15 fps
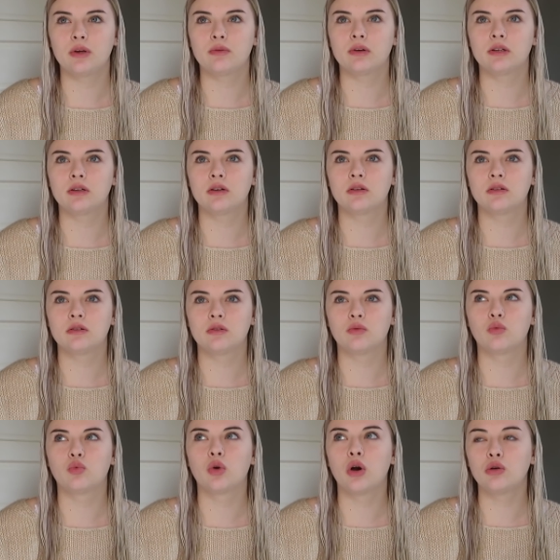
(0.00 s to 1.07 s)
we would
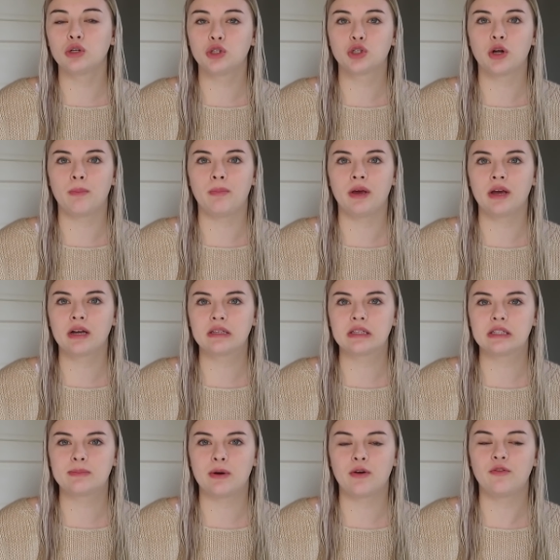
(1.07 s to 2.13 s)
road trip it because
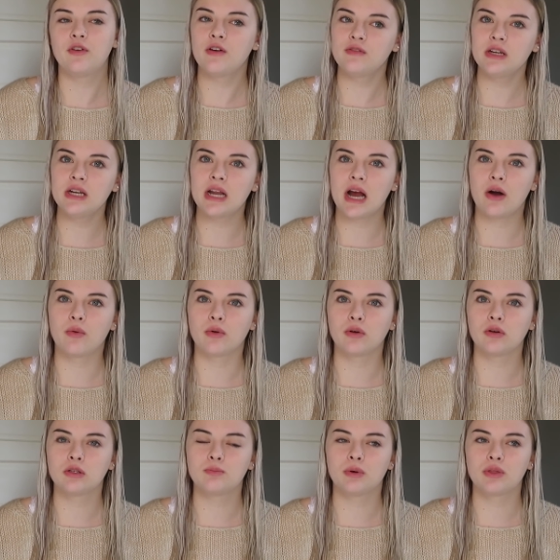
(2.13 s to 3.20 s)
it's about fifteen
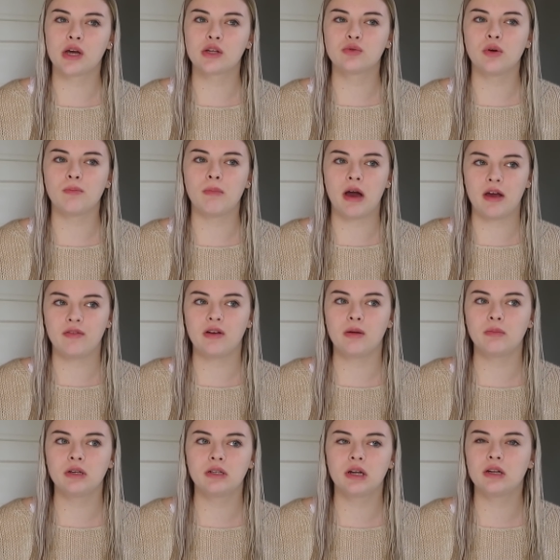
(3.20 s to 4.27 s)
hours, but that's what my
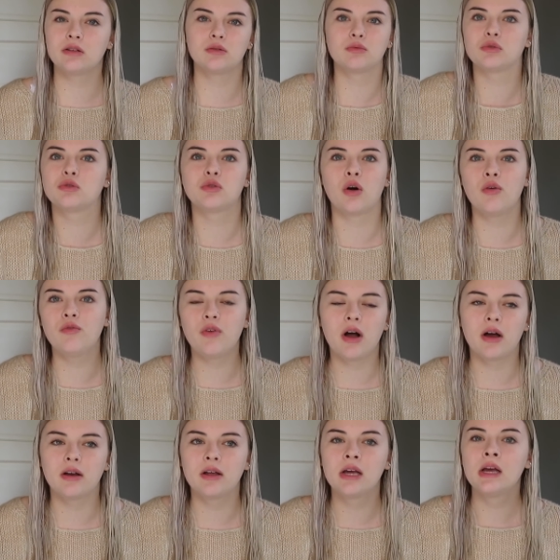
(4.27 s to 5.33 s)
family did and it was so
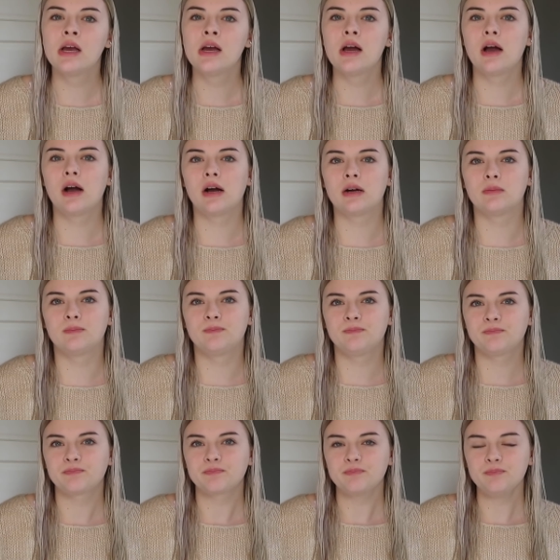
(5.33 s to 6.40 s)
fun. Um,
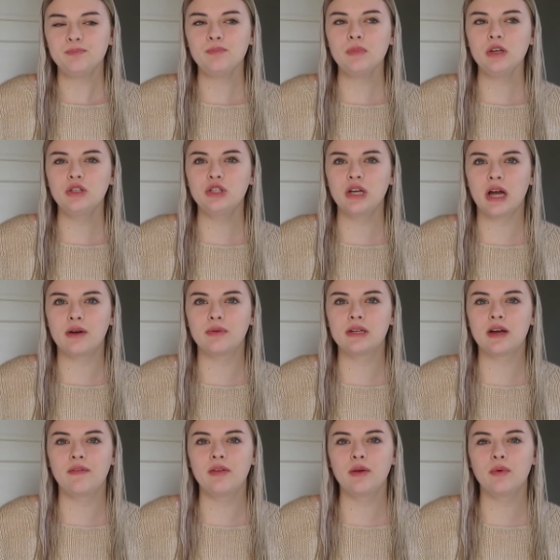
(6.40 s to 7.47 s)
so yeah, we
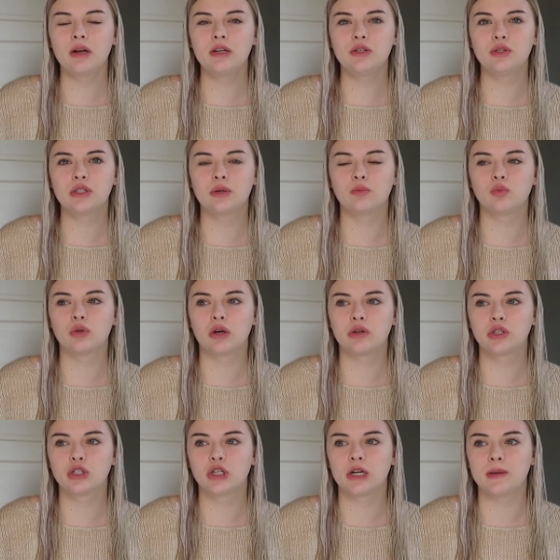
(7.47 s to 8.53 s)
definitely want to do some
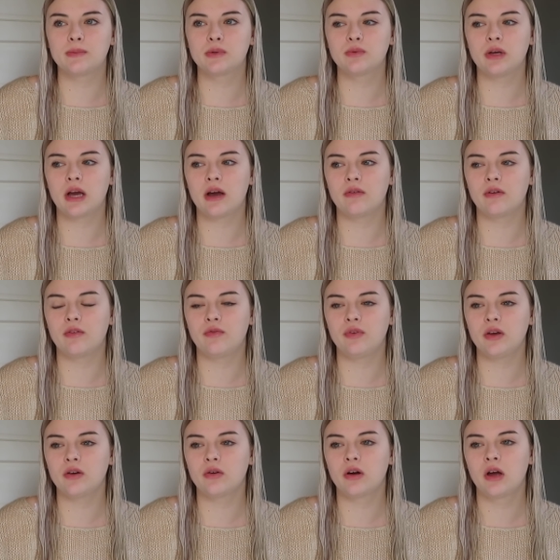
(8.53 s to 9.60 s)
road trips. We have a
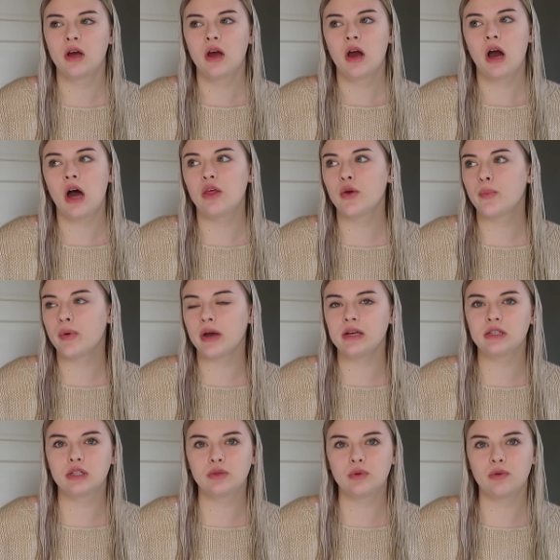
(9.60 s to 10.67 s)
few other
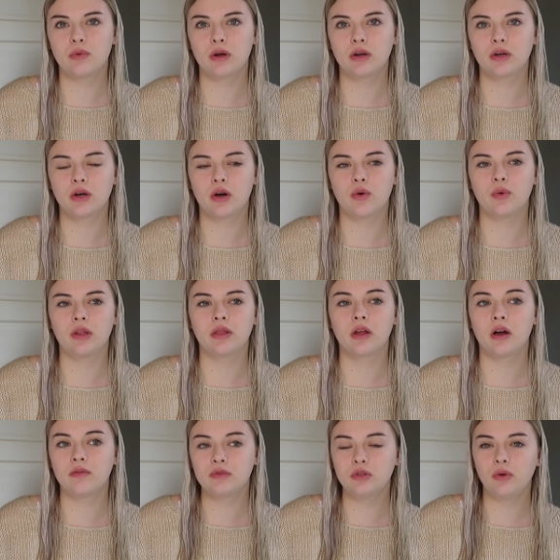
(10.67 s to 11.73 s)
places we want to go. We
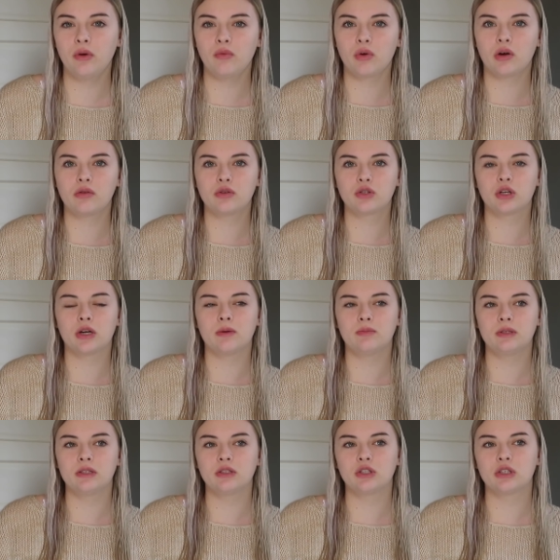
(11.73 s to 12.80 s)
love doing road
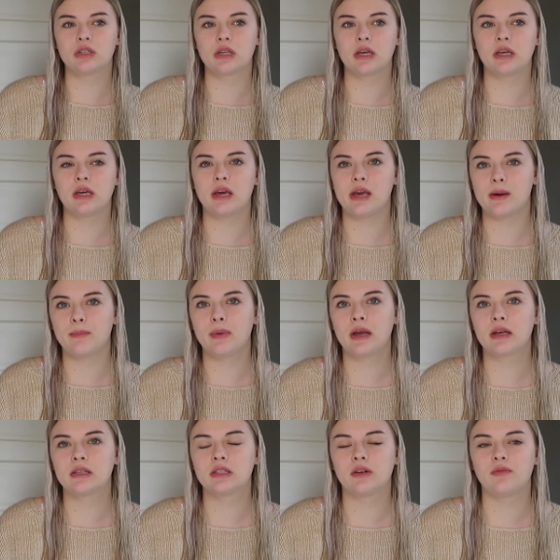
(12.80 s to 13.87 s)
trips and just like camping
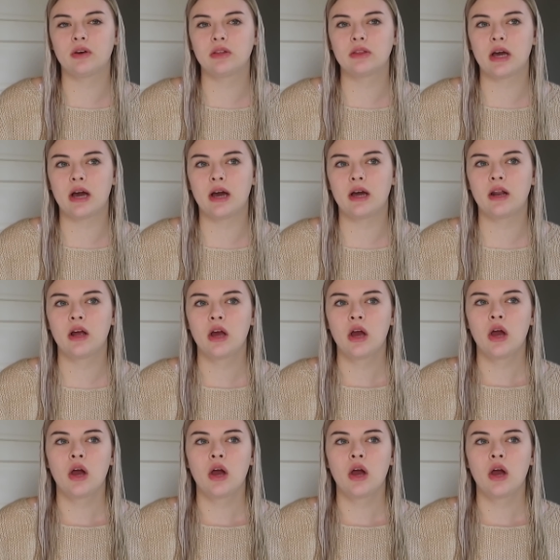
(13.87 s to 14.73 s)
and stuff like that.